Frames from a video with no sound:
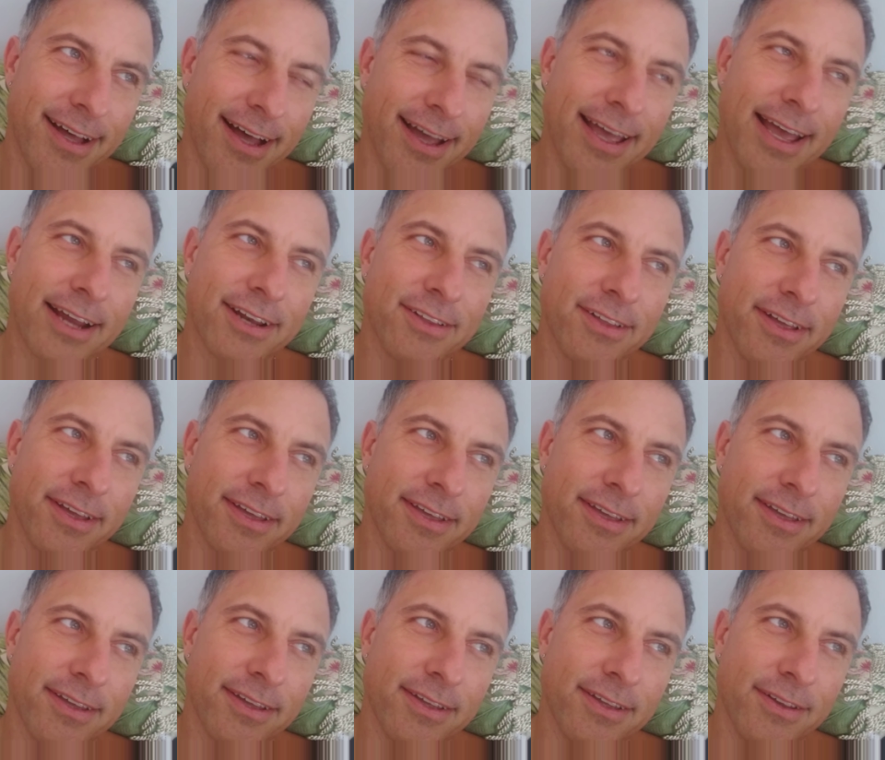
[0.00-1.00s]
I act
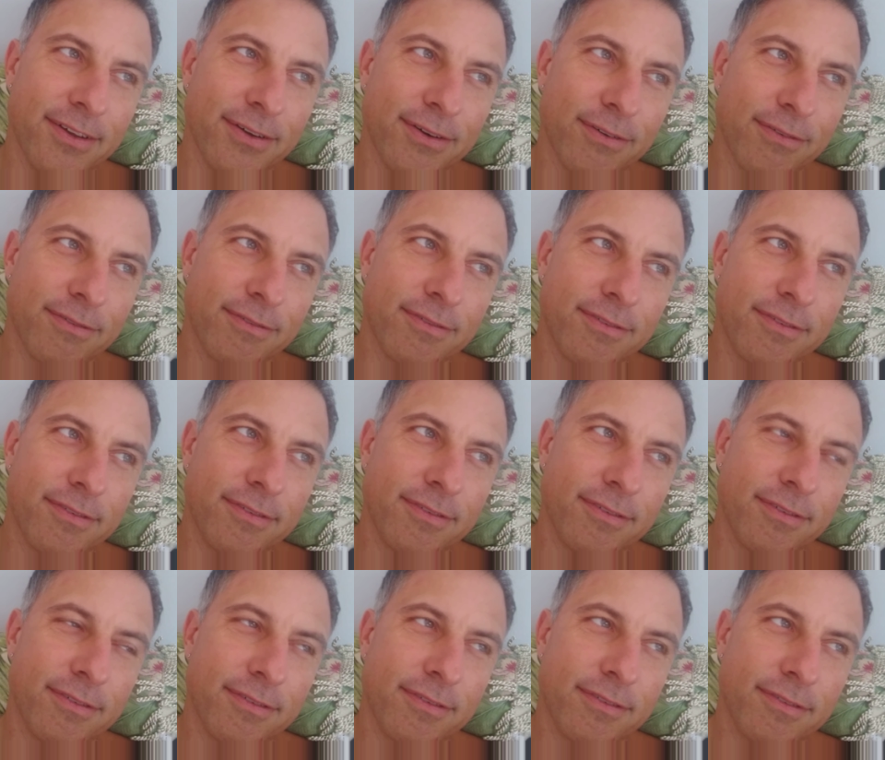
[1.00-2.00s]
like, you know,
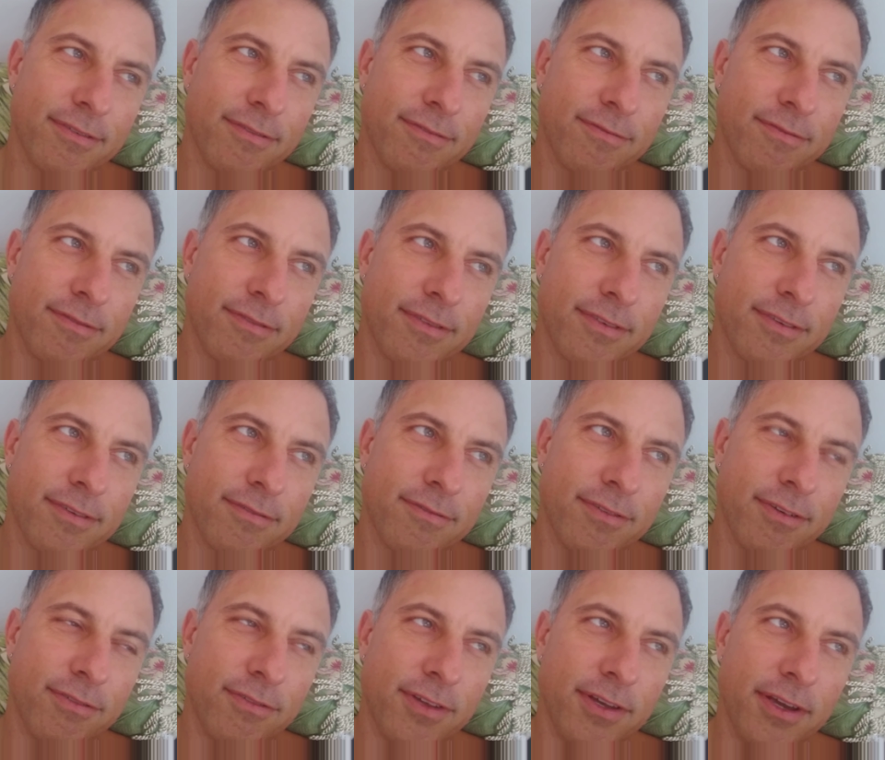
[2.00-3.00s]

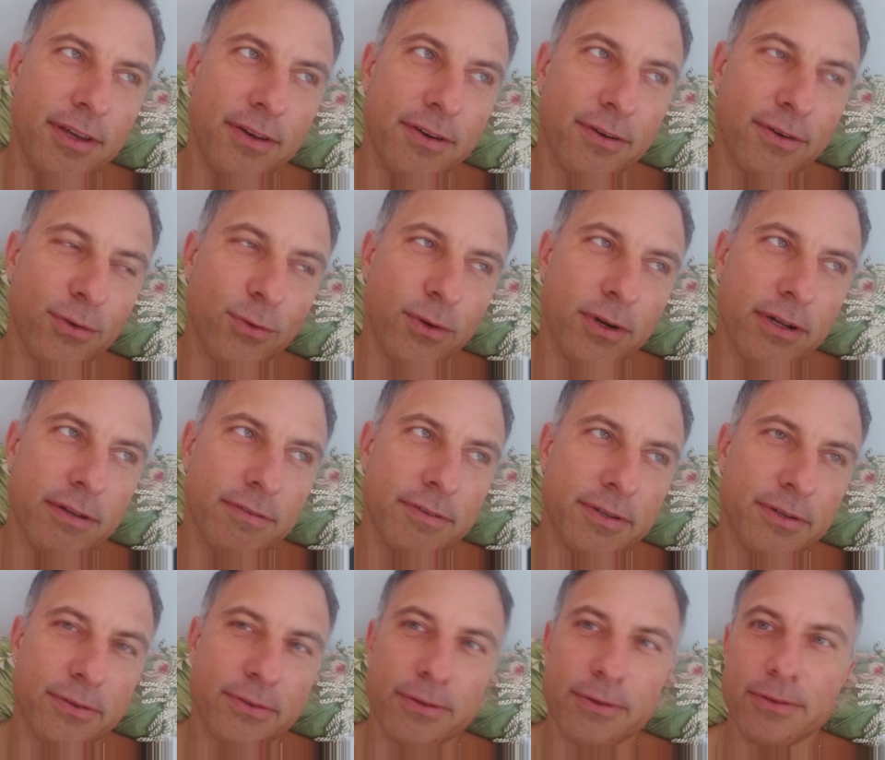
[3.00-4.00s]
15 or
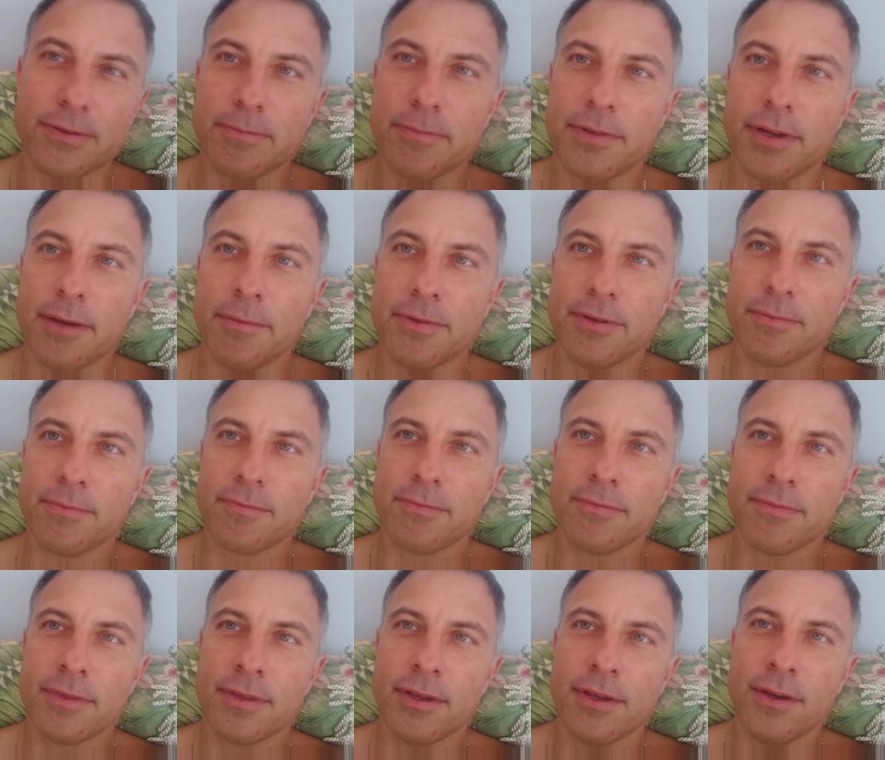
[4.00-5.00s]
12 years old sometimes.
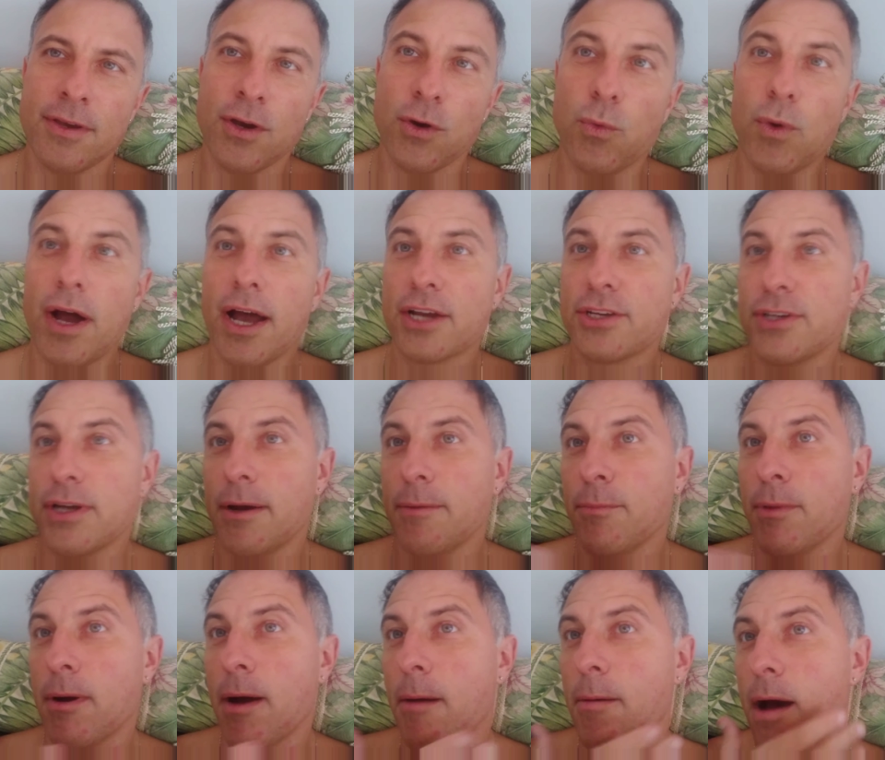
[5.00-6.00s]
Well, actually,
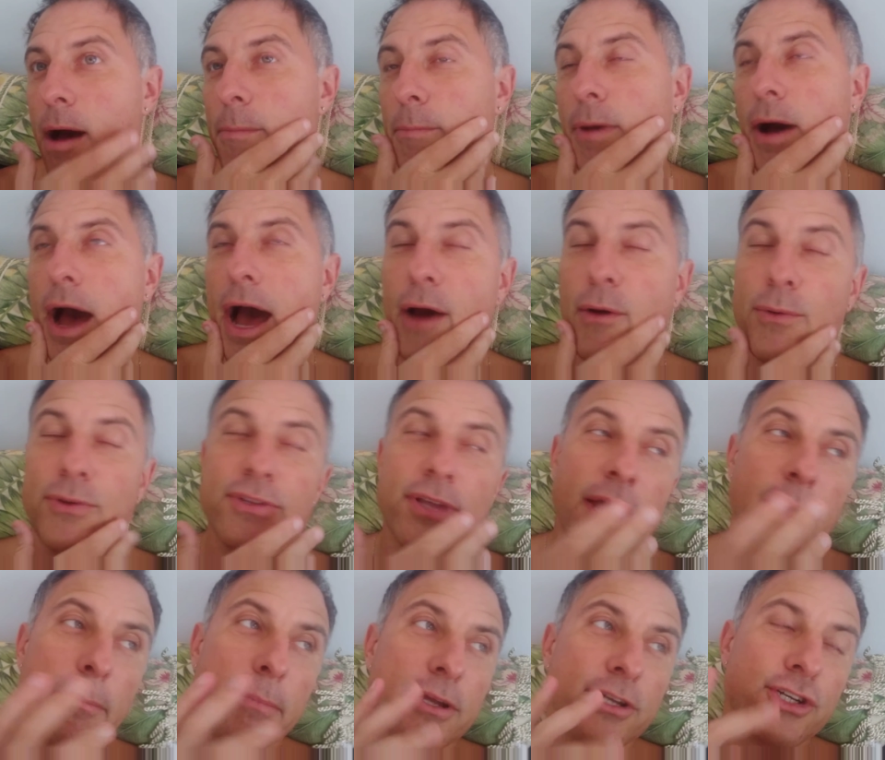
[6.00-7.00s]
I will
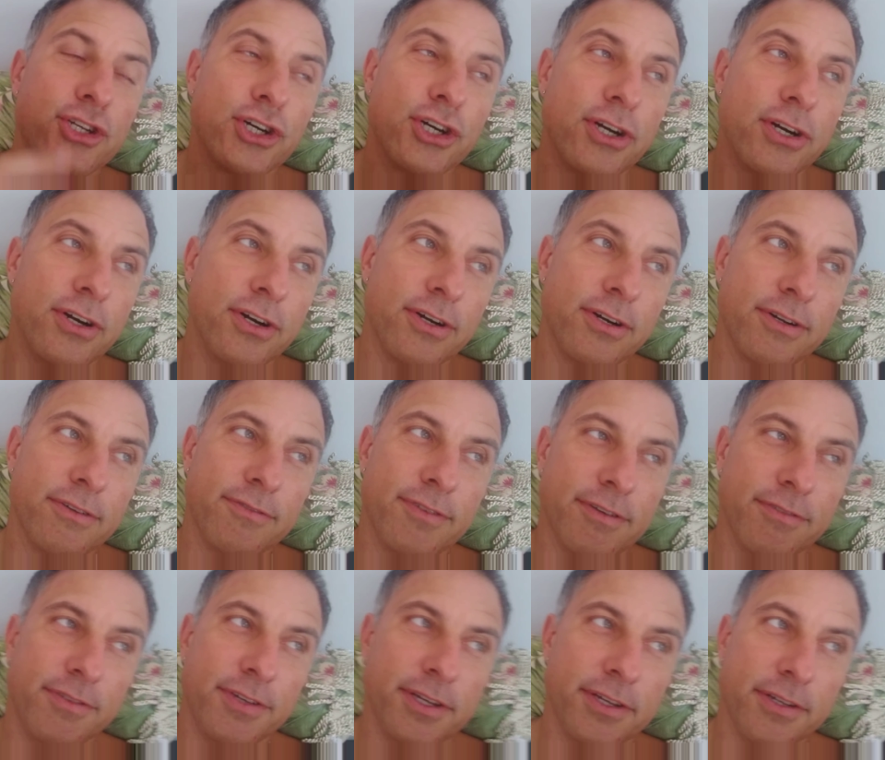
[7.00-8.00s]
say a mature
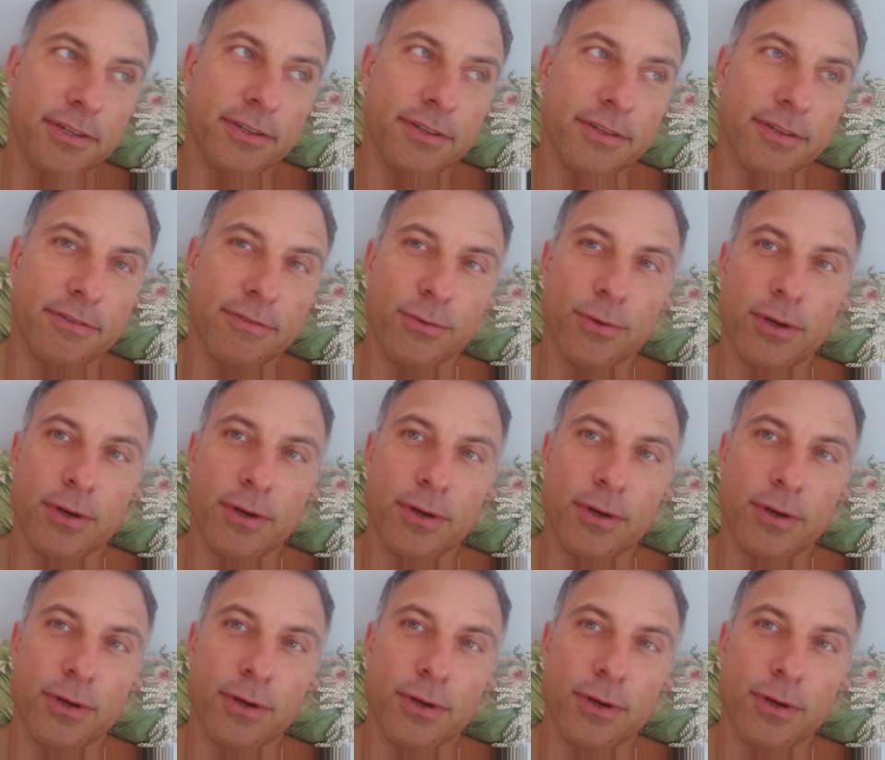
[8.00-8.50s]
15 to